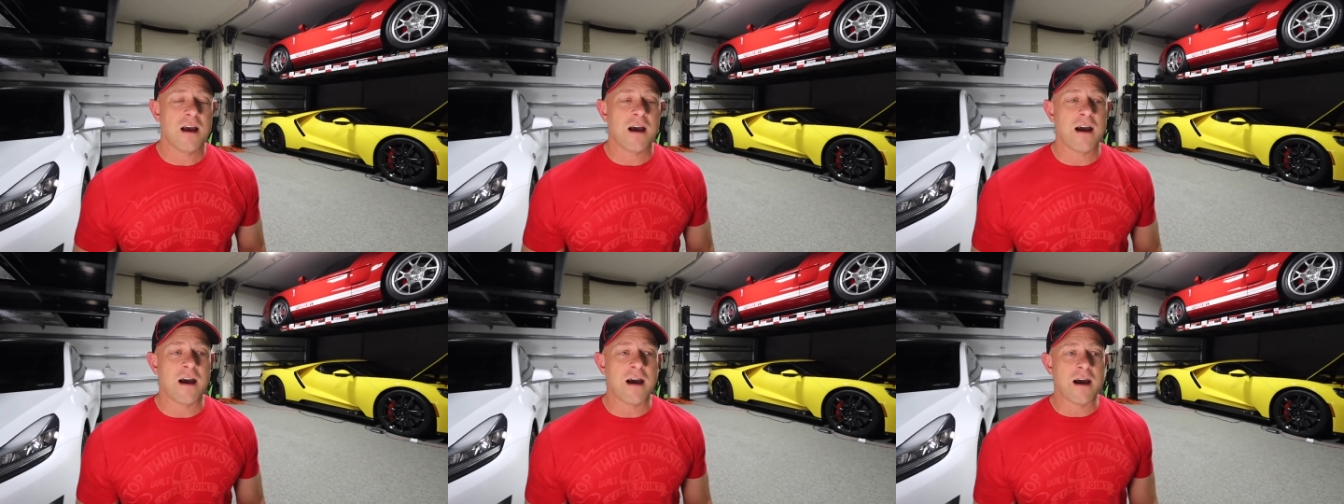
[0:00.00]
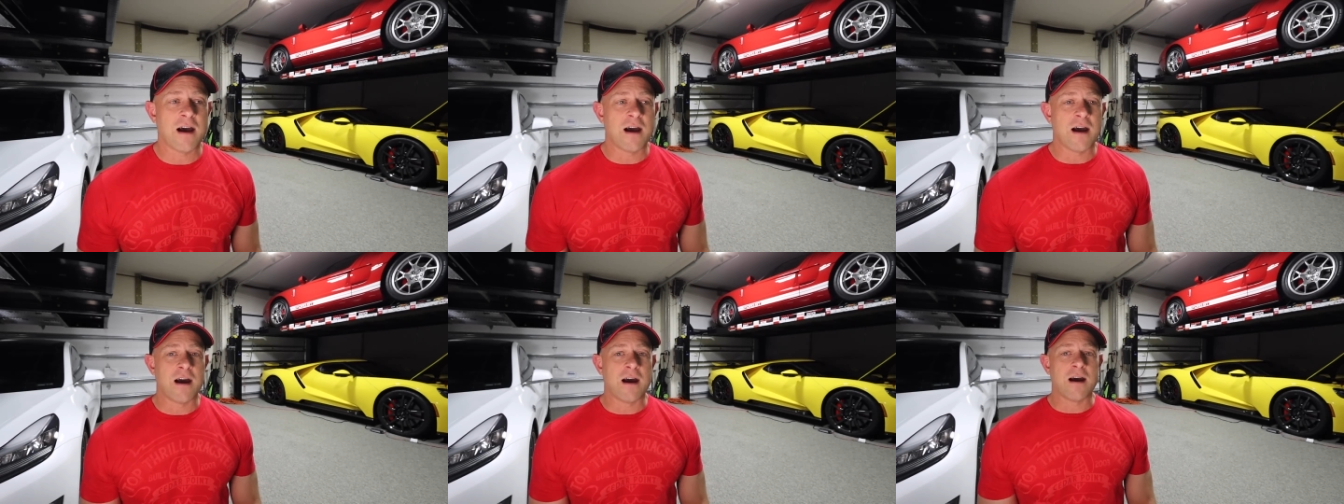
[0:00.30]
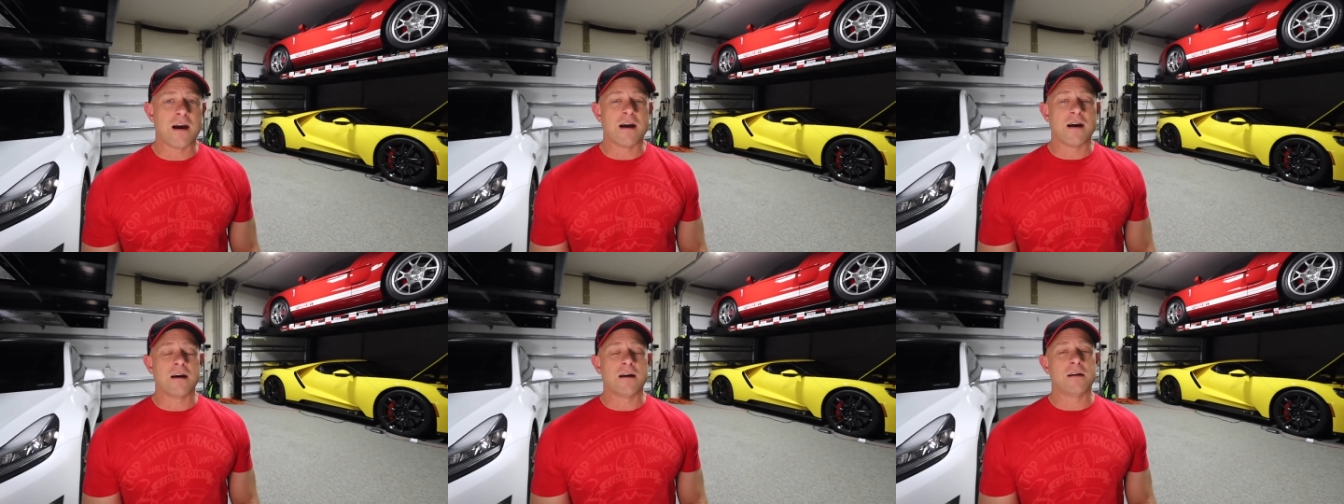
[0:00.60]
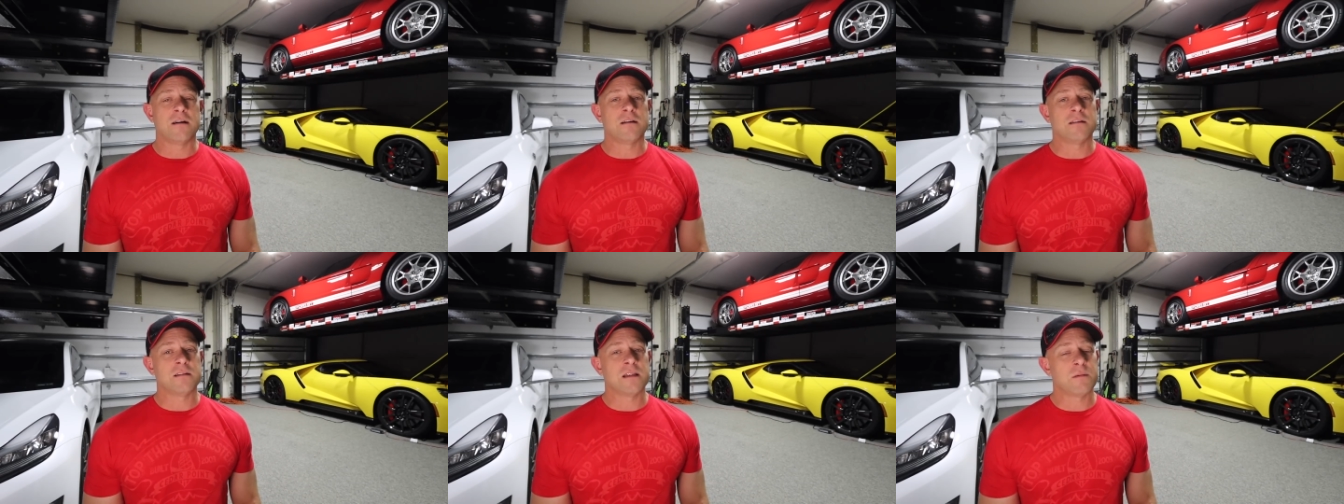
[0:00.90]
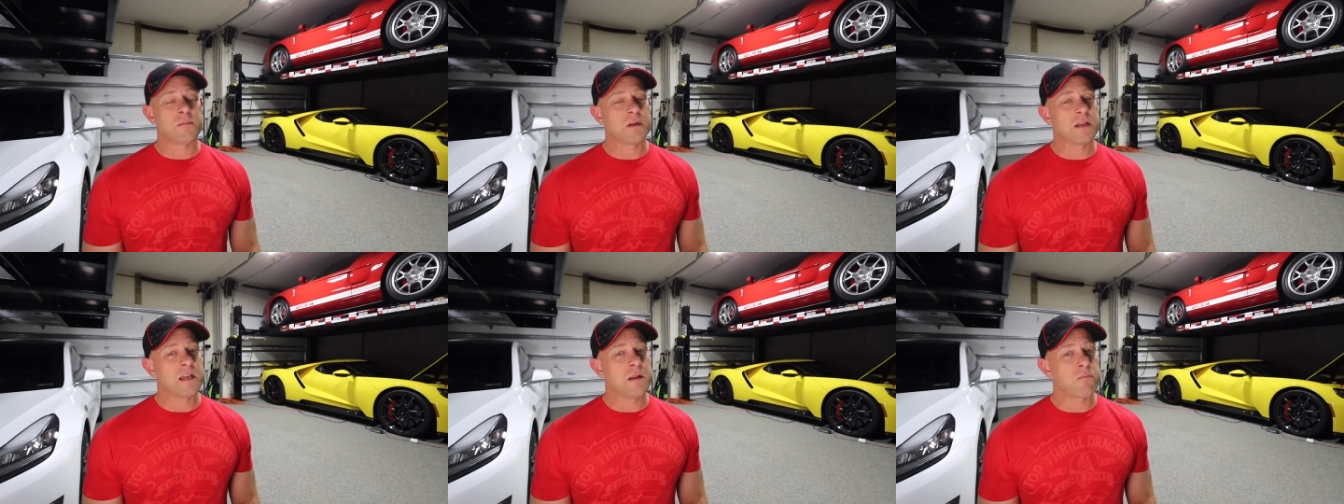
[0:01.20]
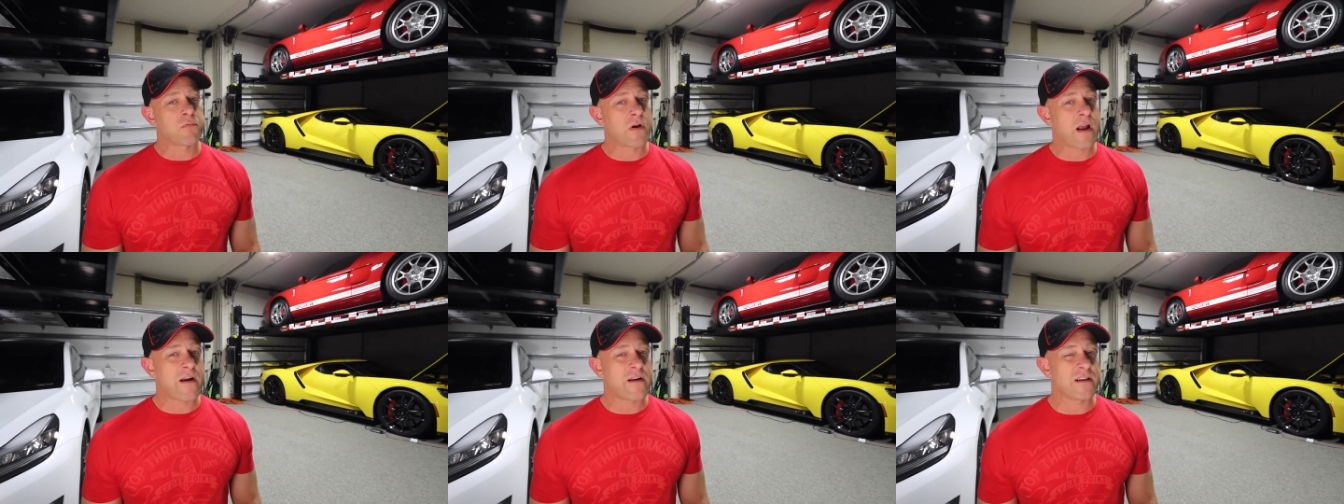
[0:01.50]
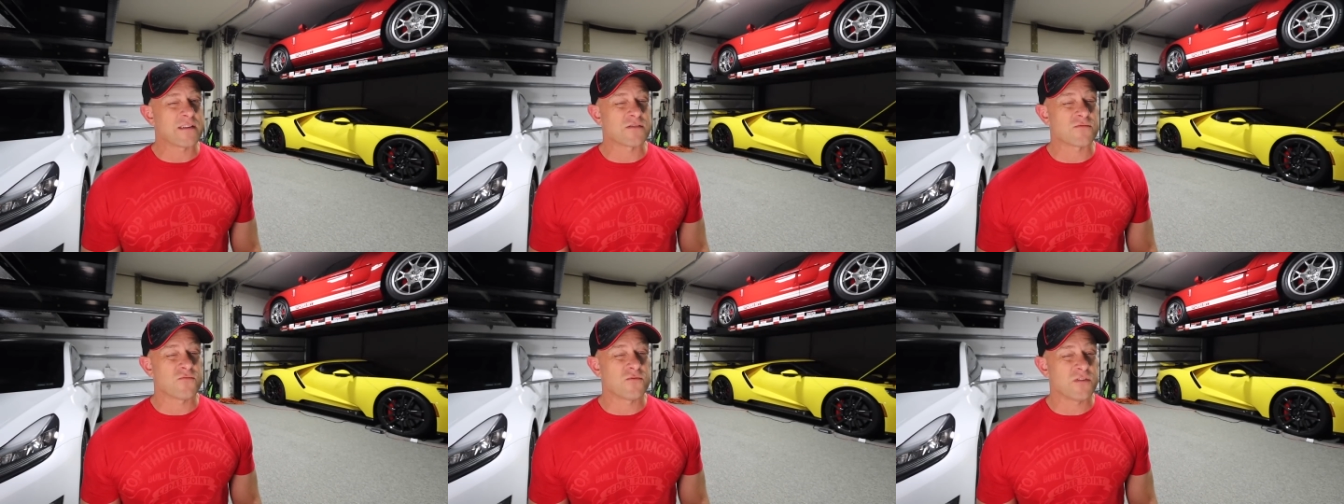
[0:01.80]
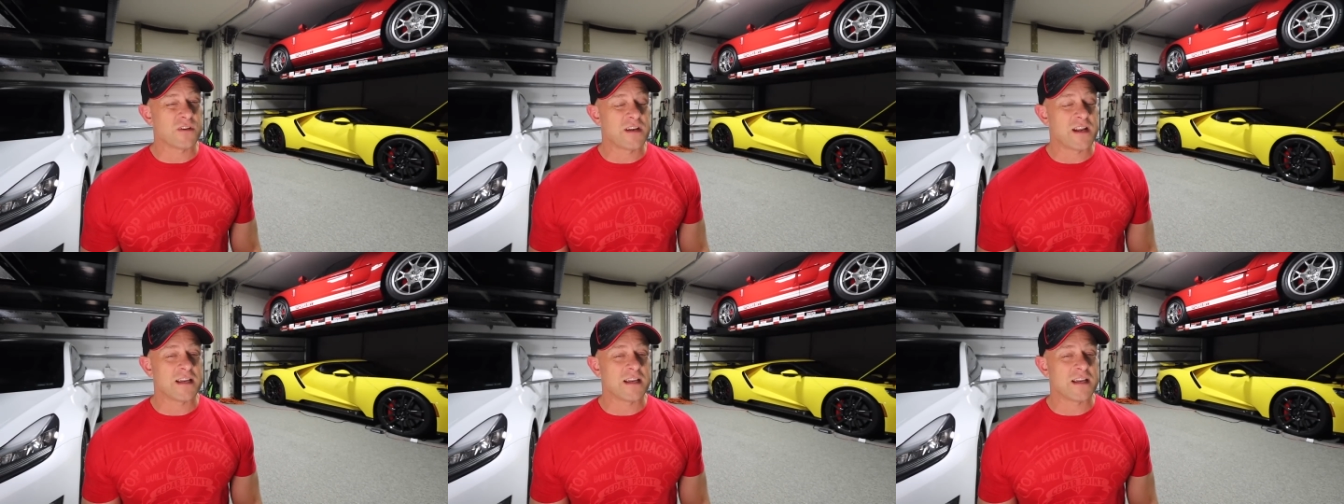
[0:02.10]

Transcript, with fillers: Uh, Lamborghini Broward has a really